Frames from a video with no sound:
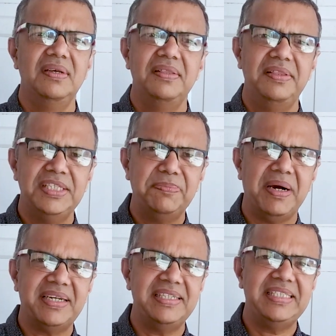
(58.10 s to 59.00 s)
This
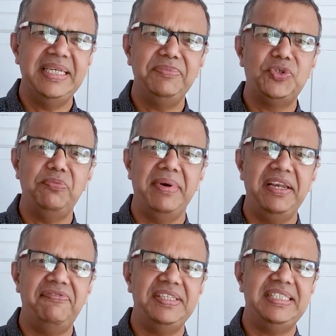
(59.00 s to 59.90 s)
bucket seems to
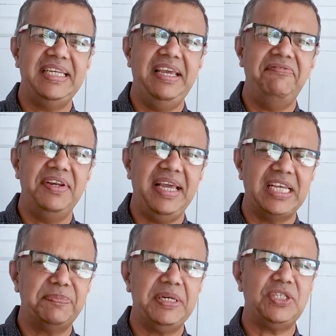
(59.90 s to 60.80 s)
manifest every
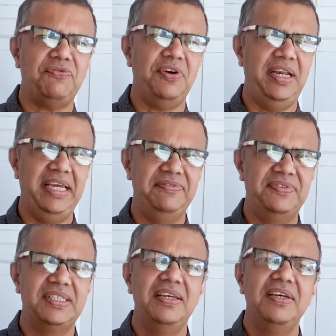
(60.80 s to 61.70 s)
aspect our
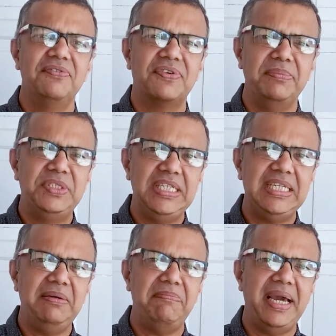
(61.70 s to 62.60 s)
lives, from
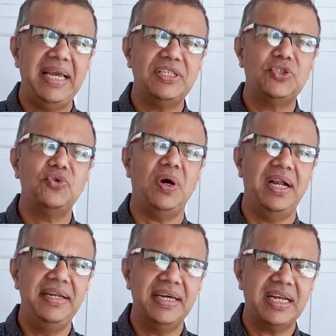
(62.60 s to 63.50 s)
cheating banks to
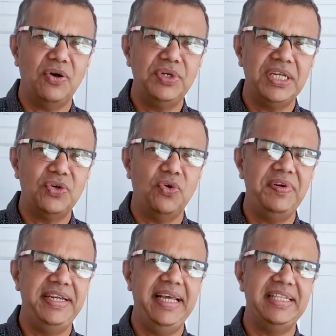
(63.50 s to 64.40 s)
undercounting
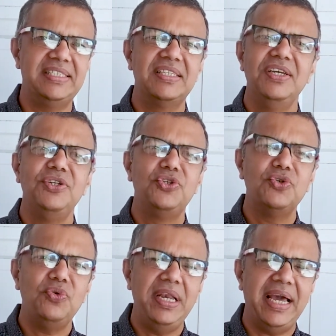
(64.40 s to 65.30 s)
COVID deaths
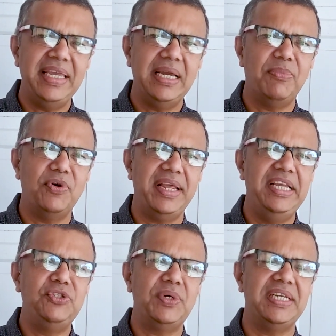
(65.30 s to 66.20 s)
to lying about
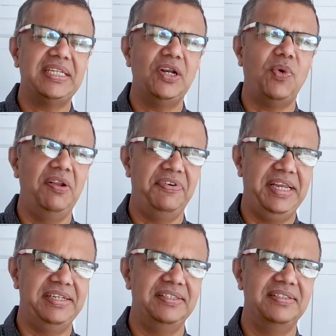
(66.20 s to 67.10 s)
educational
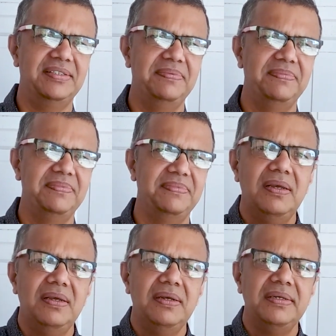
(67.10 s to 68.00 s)
qualifications.
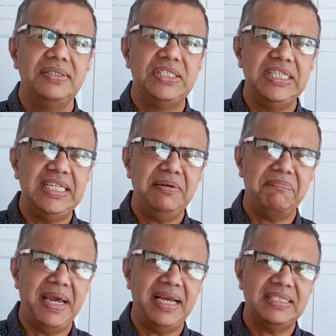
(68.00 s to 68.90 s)
Cheating
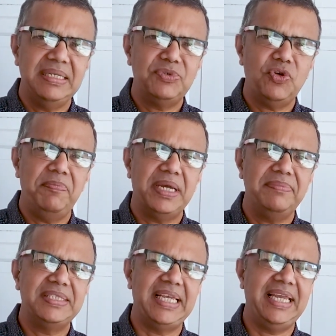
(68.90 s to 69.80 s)
banks seems to have
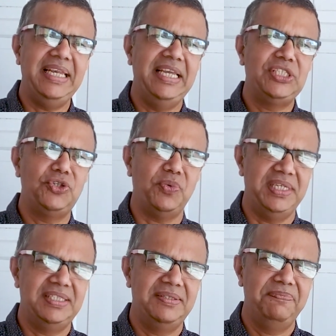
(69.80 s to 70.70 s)
become second nature to
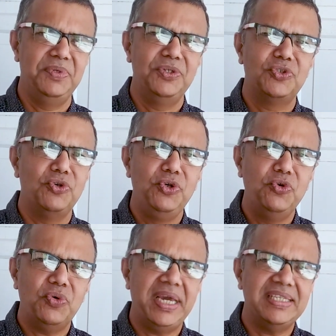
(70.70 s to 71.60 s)
us, so
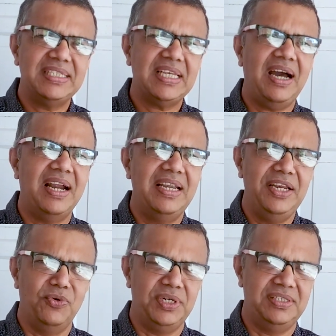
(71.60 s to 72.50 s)
new cases are hardly
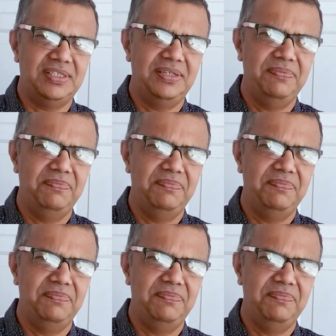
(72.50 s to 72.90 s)
noticed.